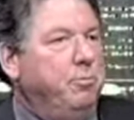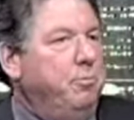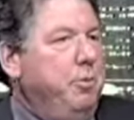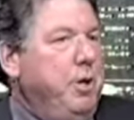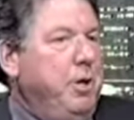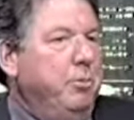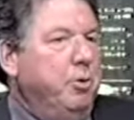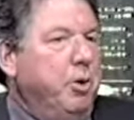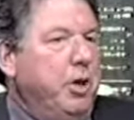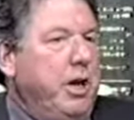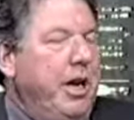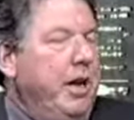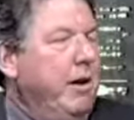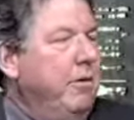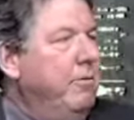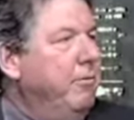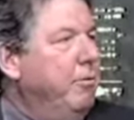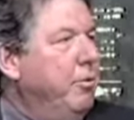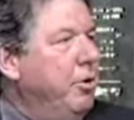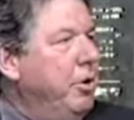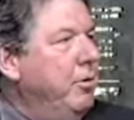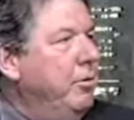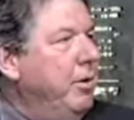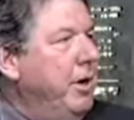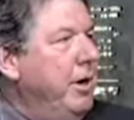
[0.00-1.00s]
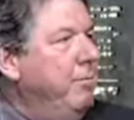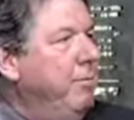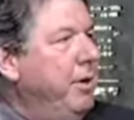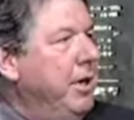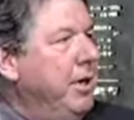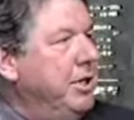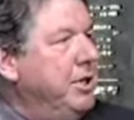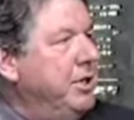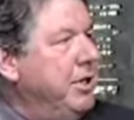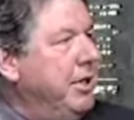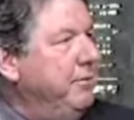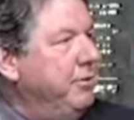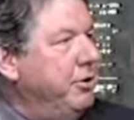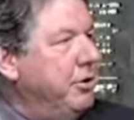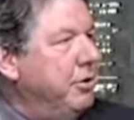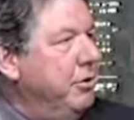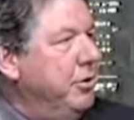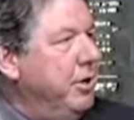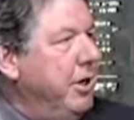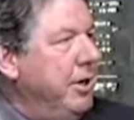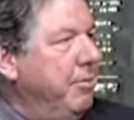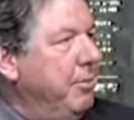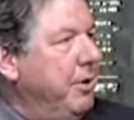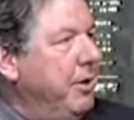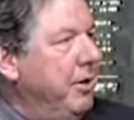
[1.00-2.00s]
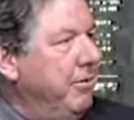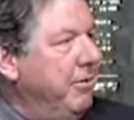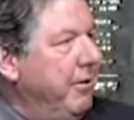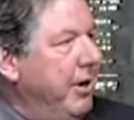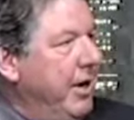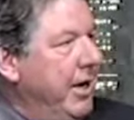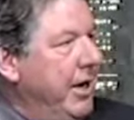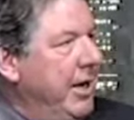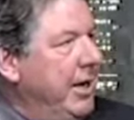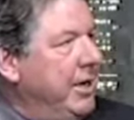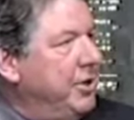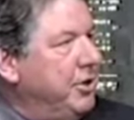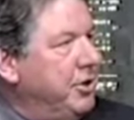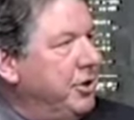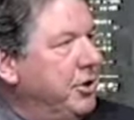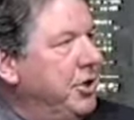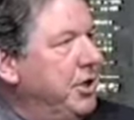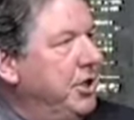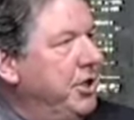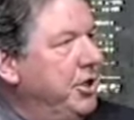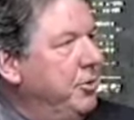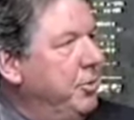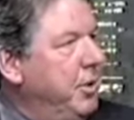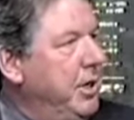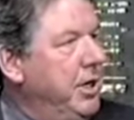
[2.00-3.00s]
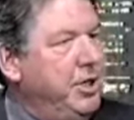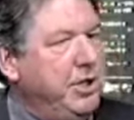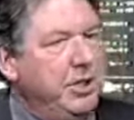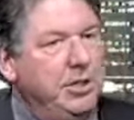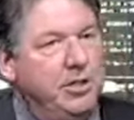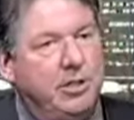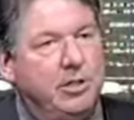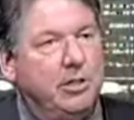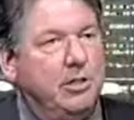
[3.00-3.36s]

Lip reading: People can't afford rent because they've screwed up their financial situation,